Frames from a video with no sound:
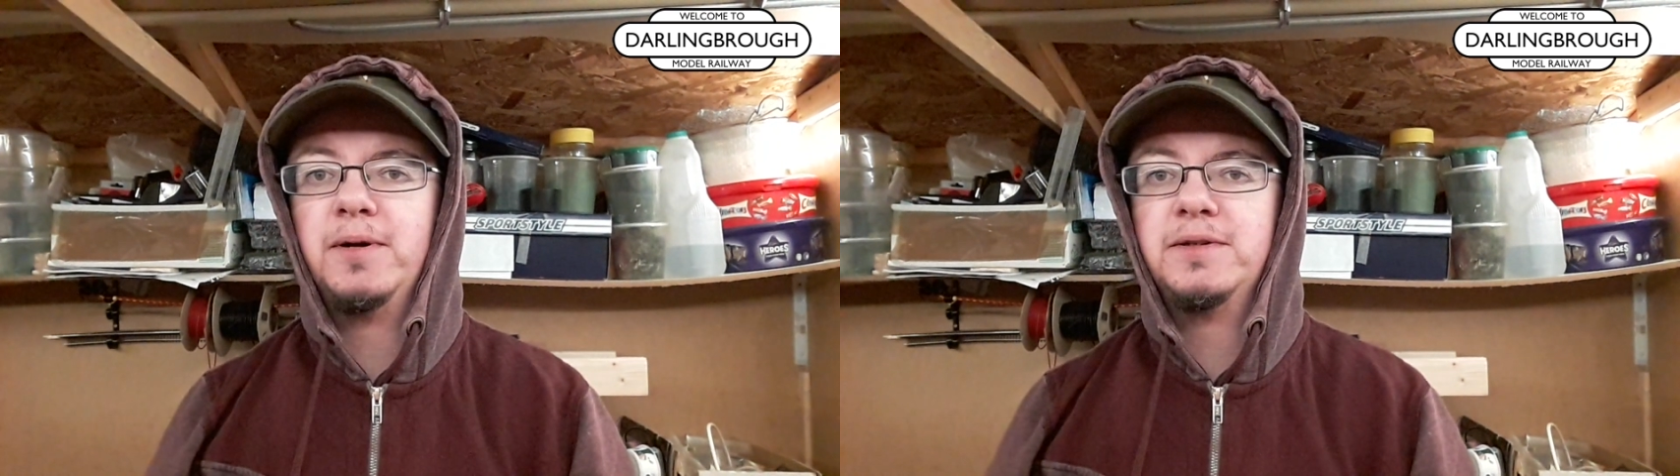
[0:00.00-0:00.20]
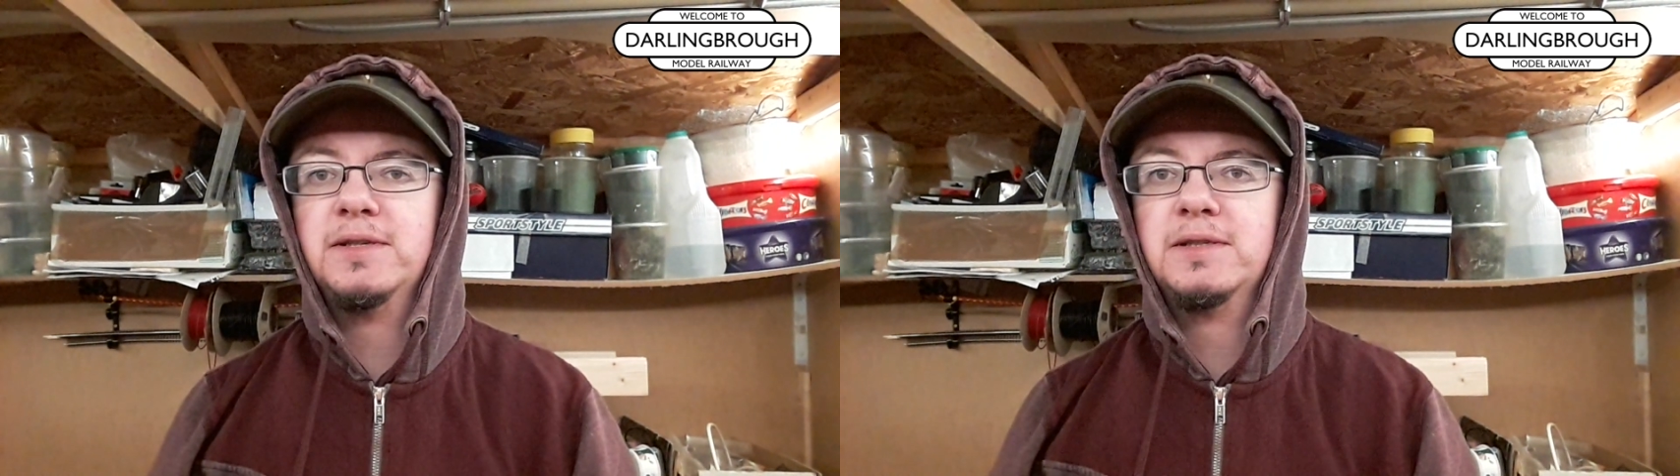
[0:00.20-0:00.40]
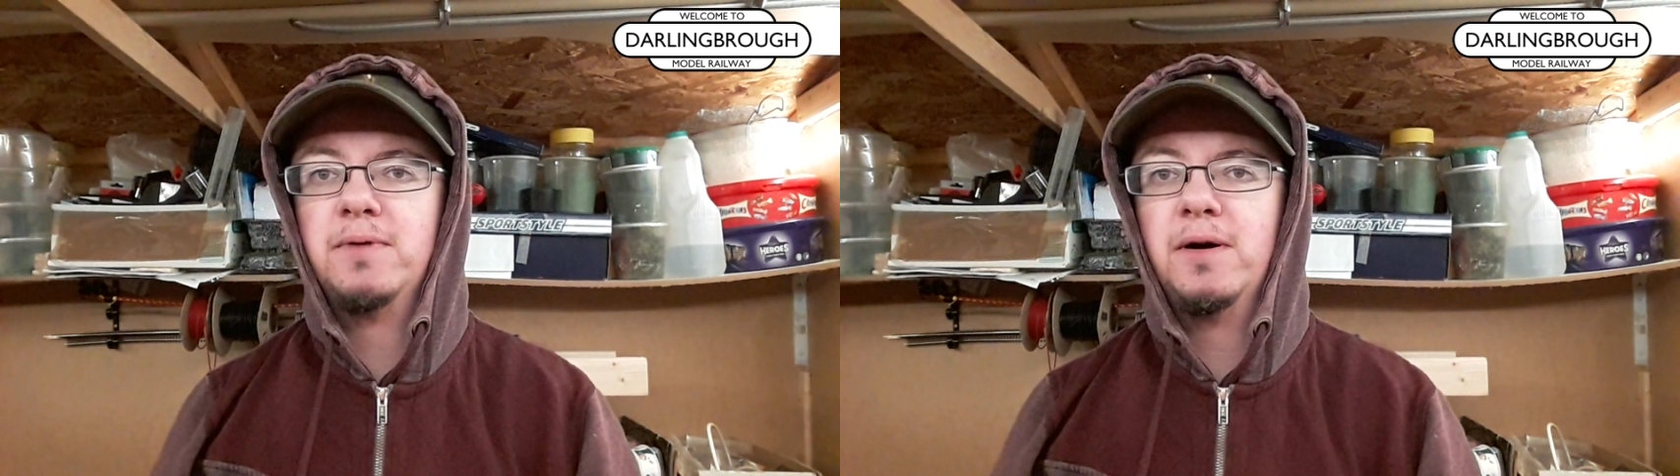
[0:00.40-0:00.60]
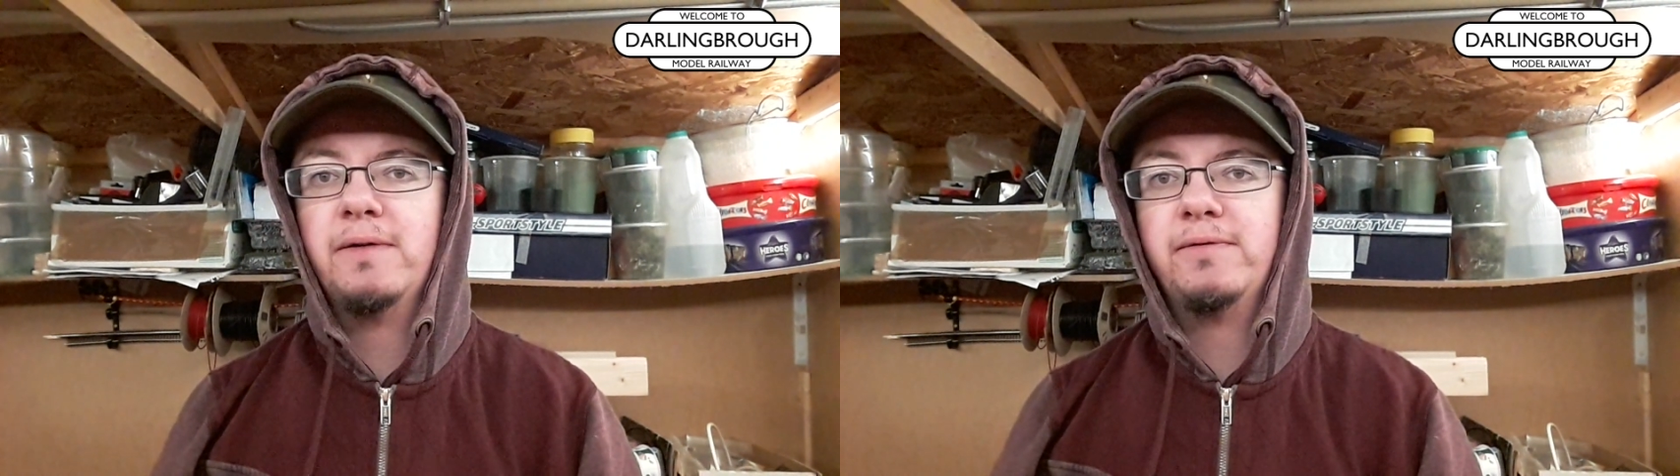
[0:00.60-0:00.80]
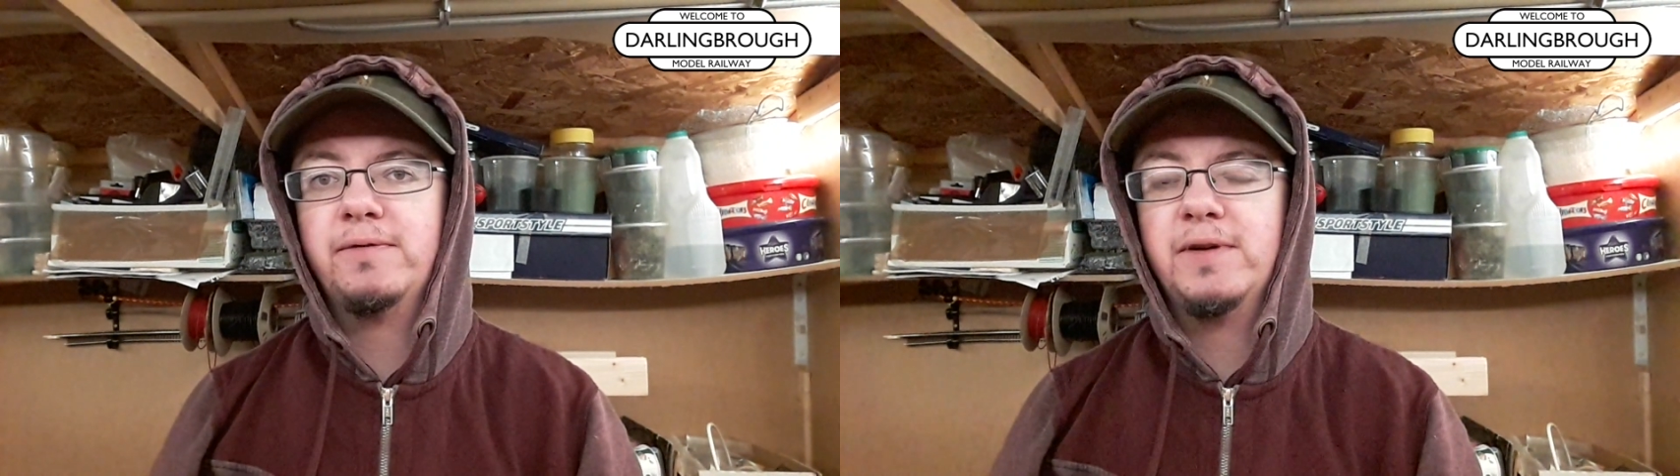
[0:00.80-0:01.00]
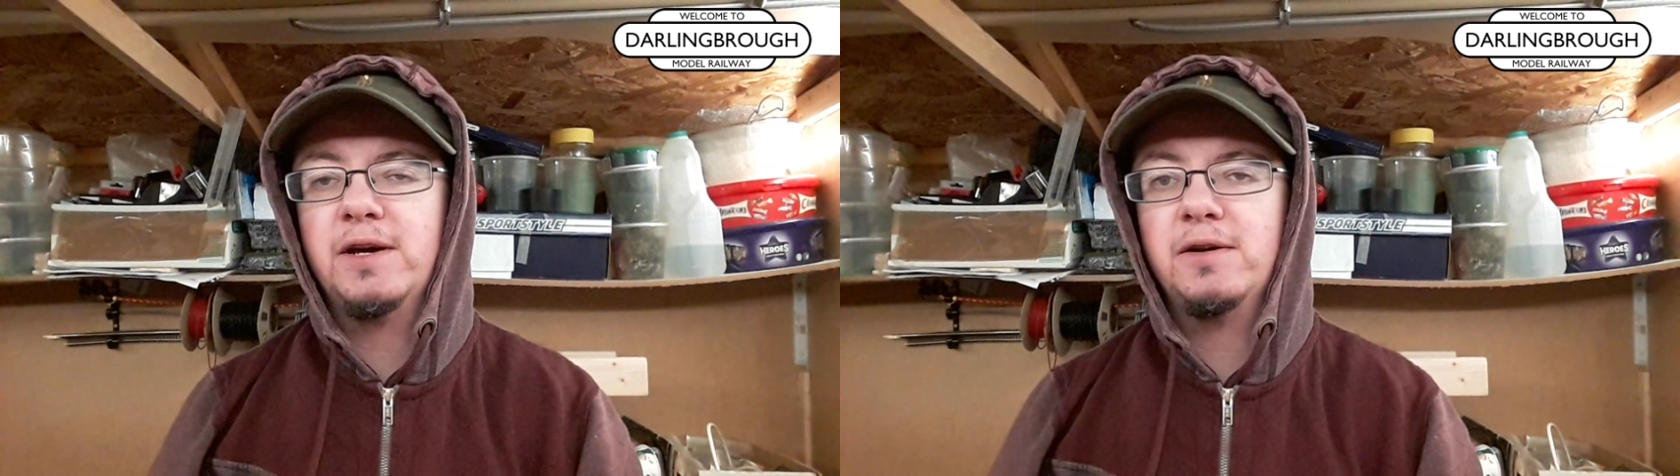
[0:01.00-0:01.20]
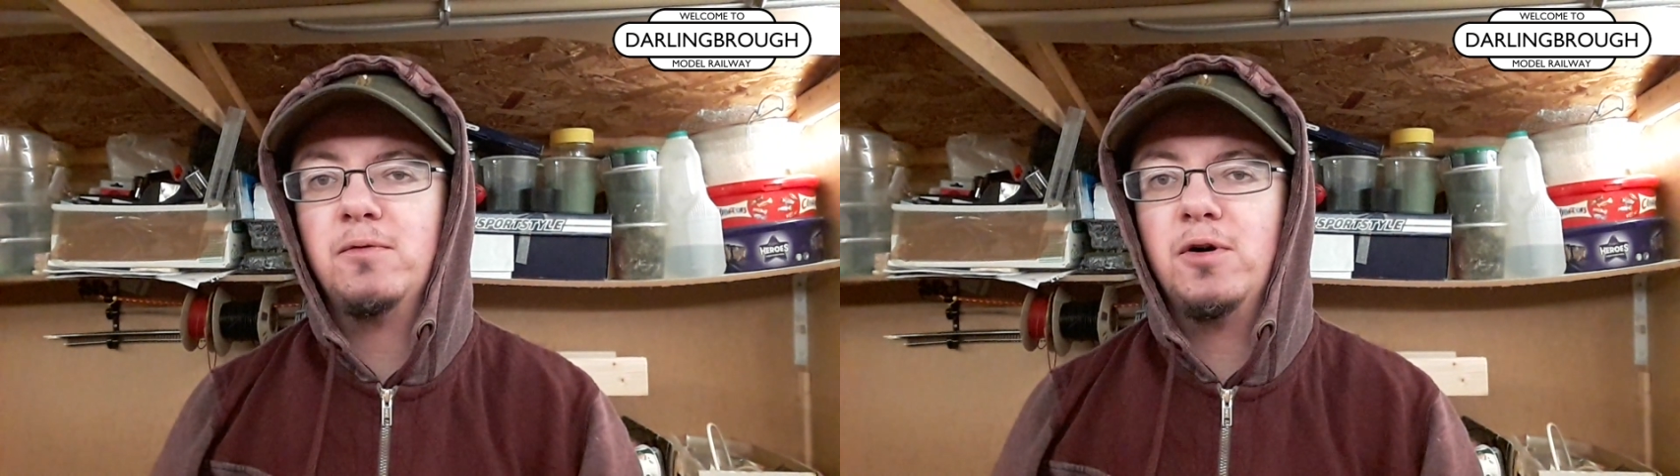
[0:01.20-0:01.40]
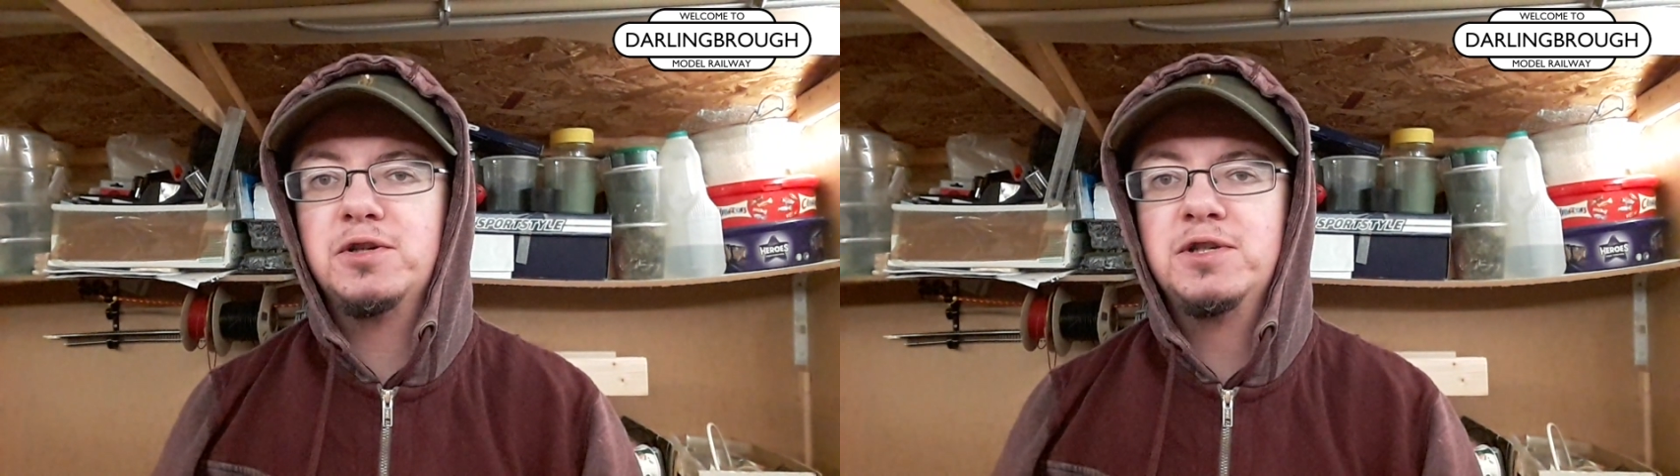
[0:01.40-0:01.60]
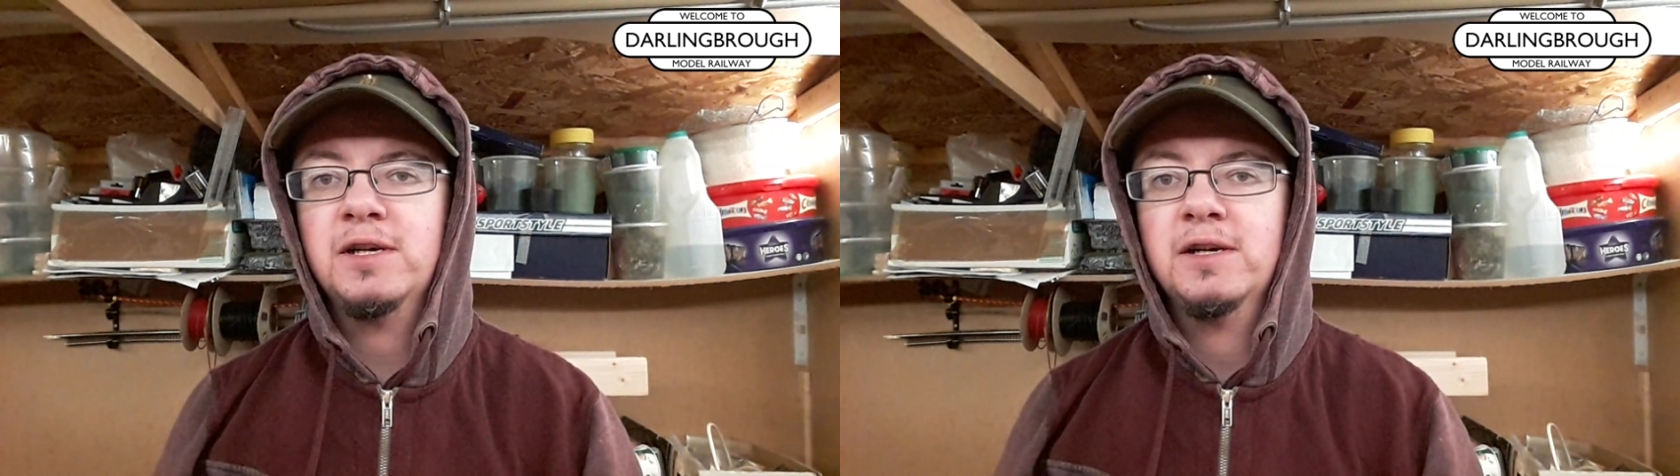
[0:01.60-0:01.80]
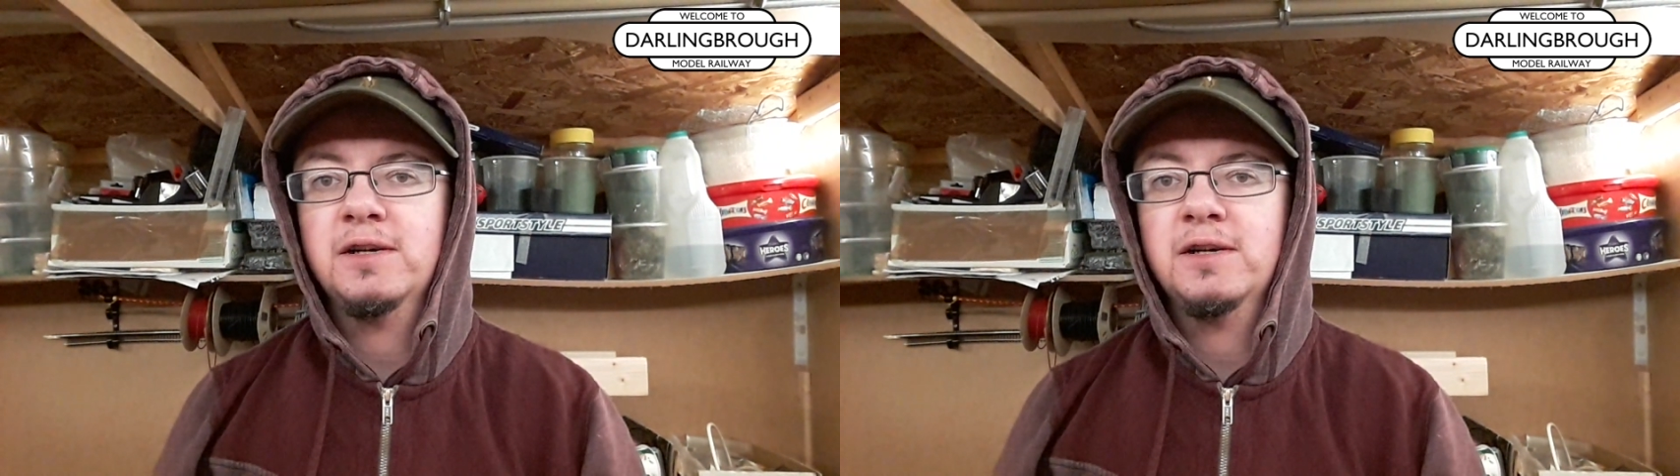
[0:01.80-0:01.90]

button as well every video you watch.